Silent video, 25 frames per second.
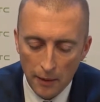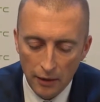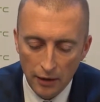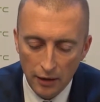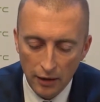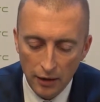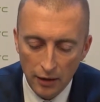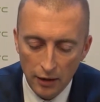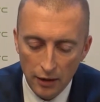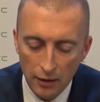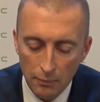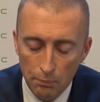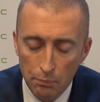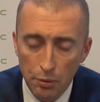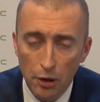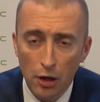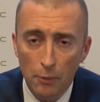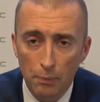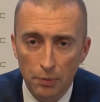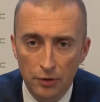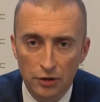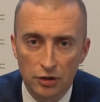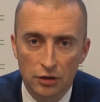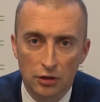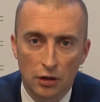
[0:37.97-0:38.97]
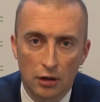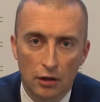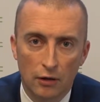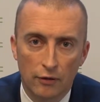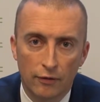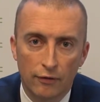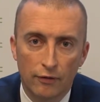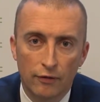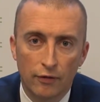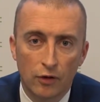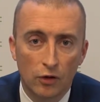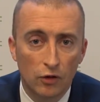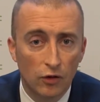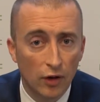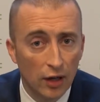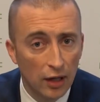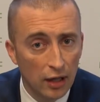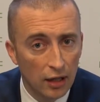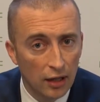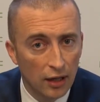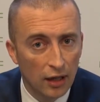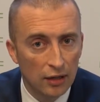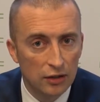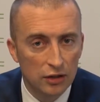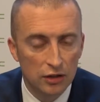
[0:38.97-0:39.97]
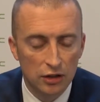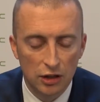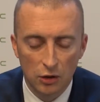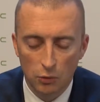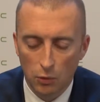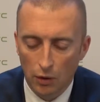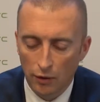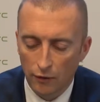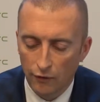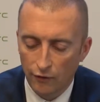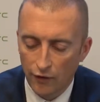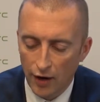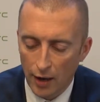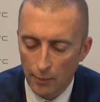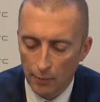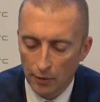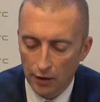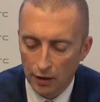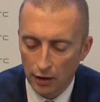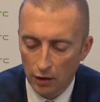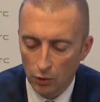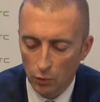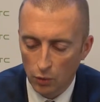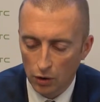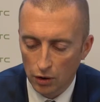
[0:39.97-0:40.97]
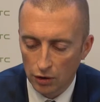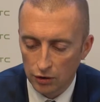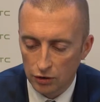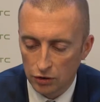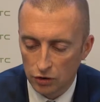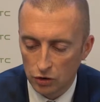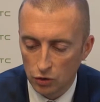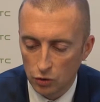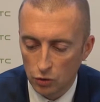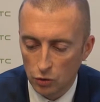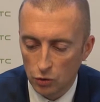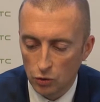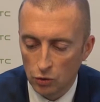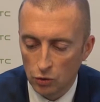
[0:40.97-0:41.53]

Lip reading: The purpose of creating the HTC One family was to